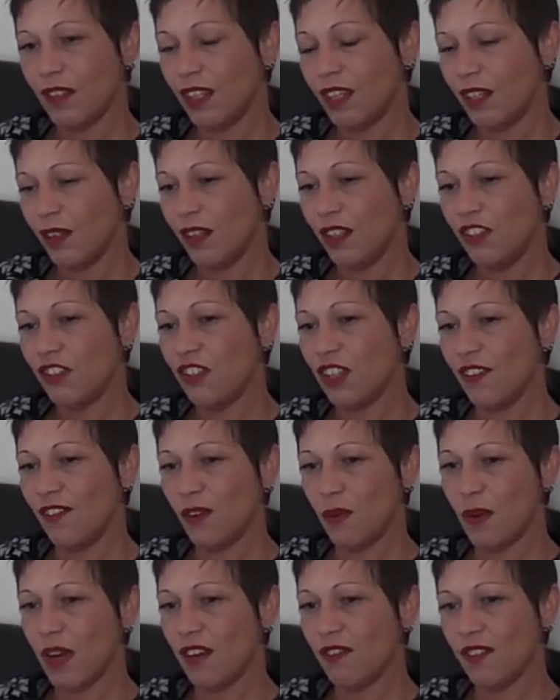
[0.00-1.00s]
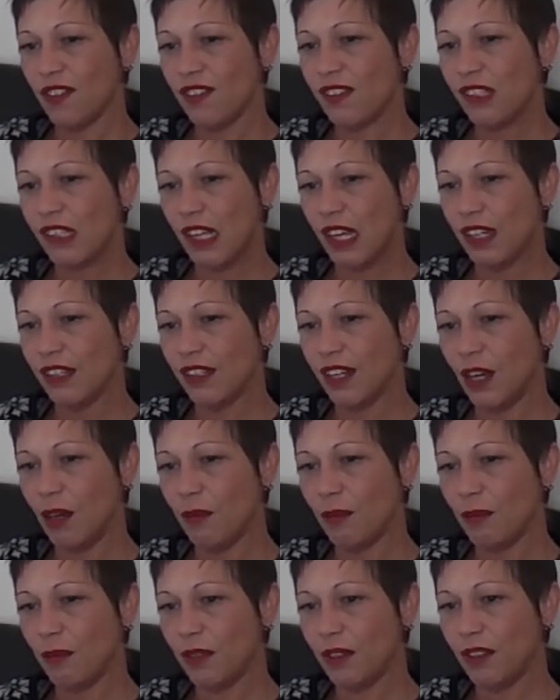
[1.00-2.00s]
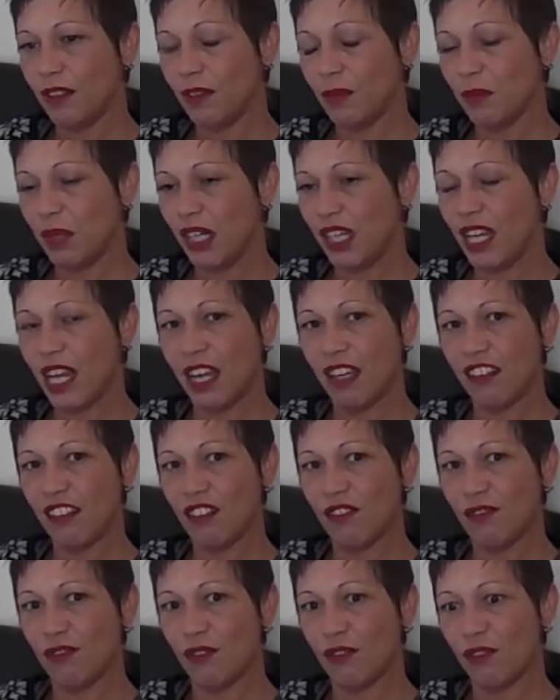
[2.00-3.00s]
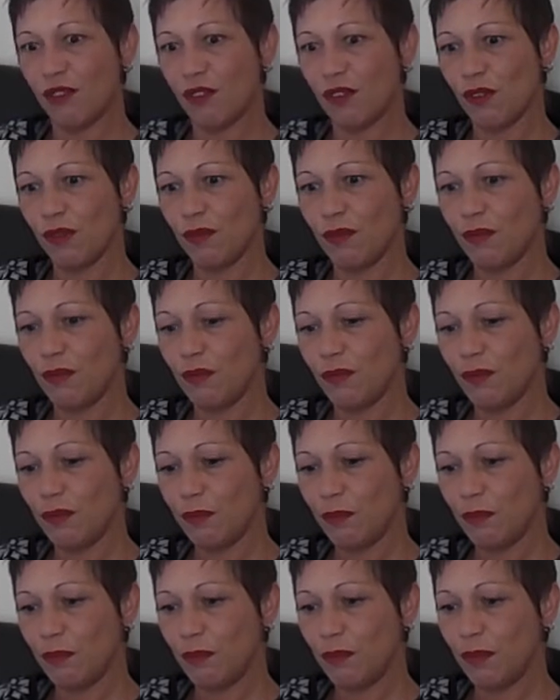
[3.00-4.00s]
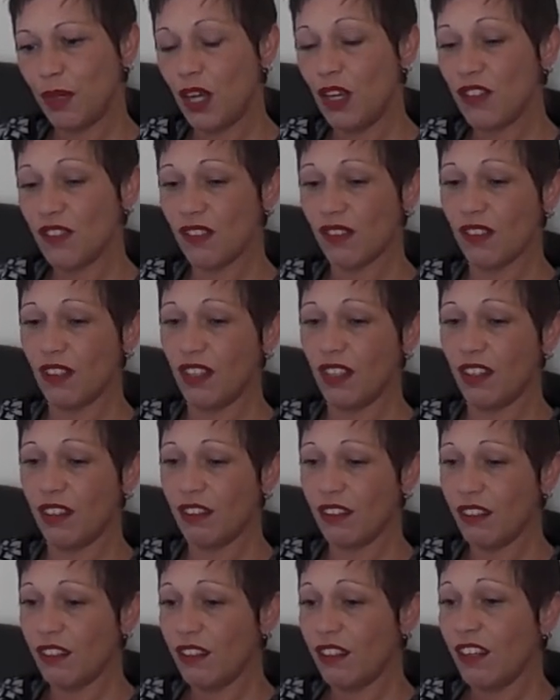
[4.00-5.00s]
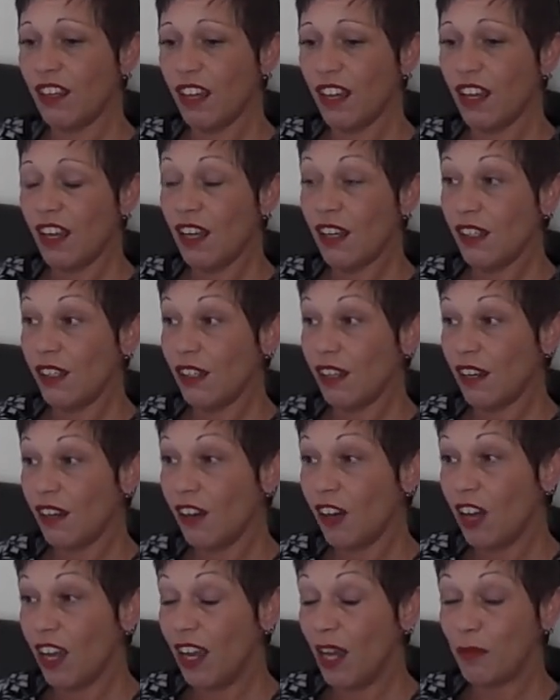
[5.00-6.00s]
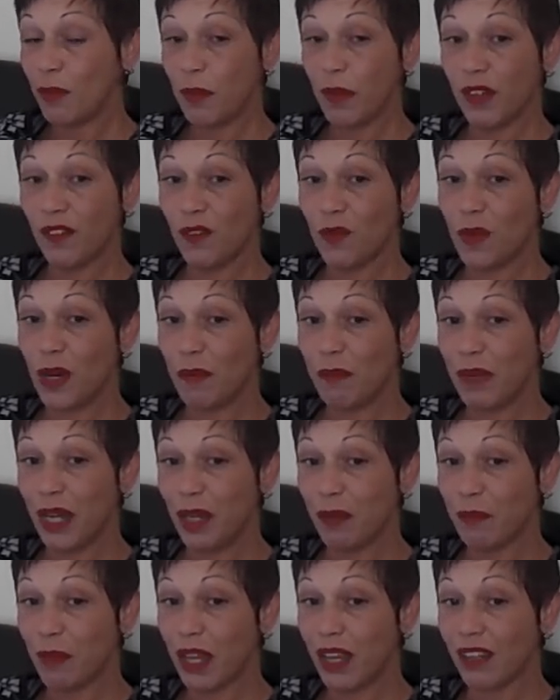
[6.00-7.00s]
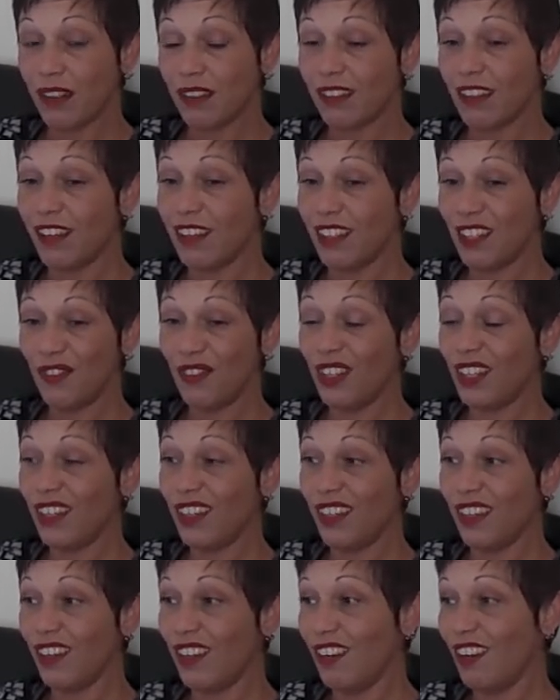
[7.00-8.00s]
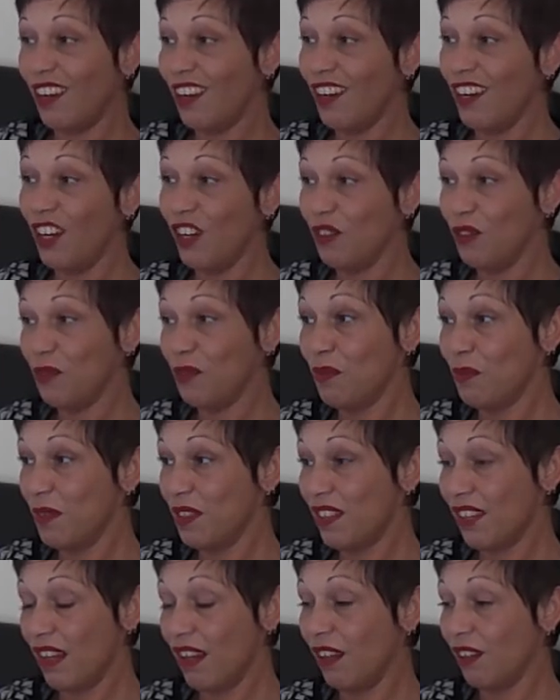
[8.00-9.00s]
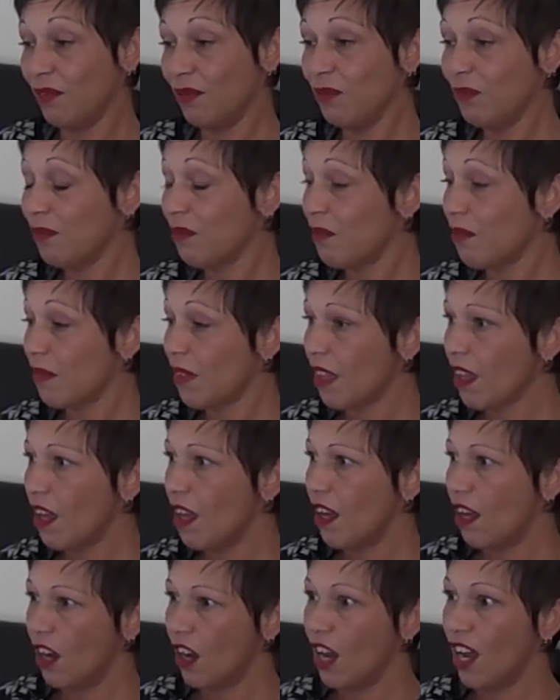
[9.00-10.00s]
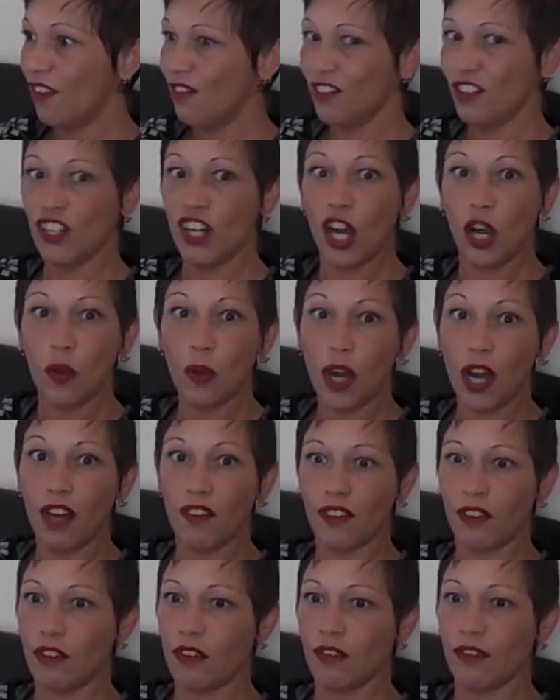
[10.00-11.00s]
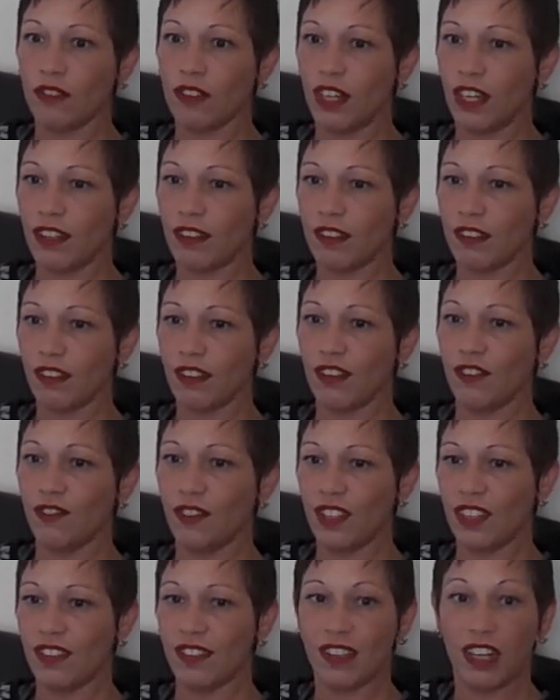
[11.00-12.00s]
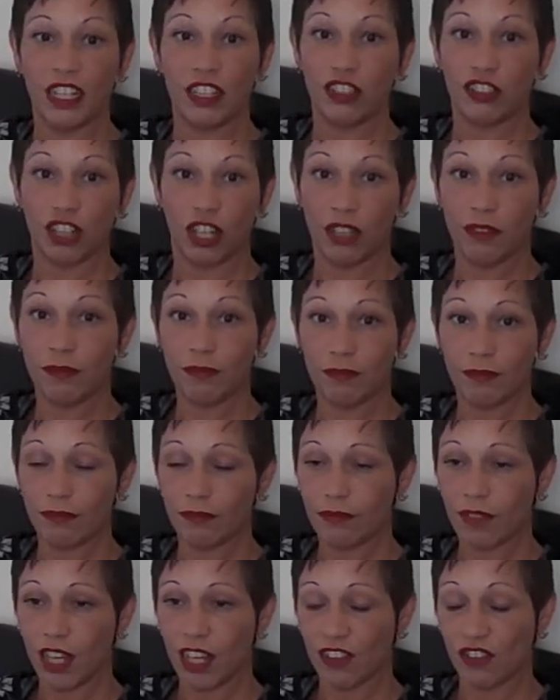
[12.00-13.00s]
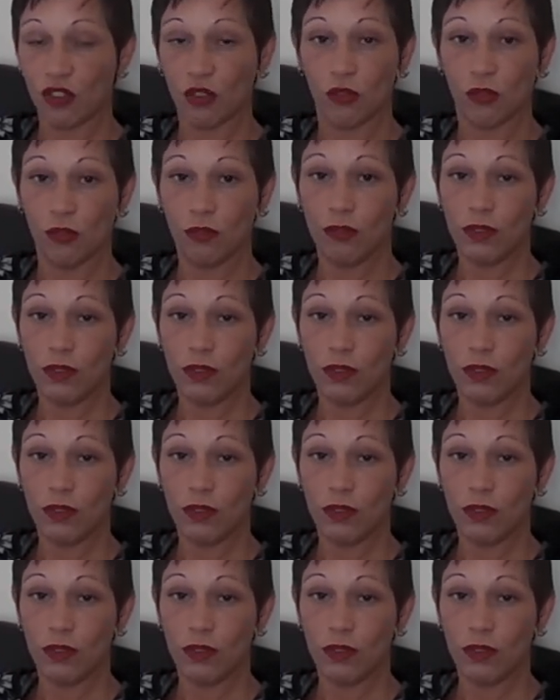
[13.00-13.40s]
each and every one of us stand up and be counted for. Personally, I am a bit of a one-man band. I live in here alone with my son. I have no other contacts of this nature at all.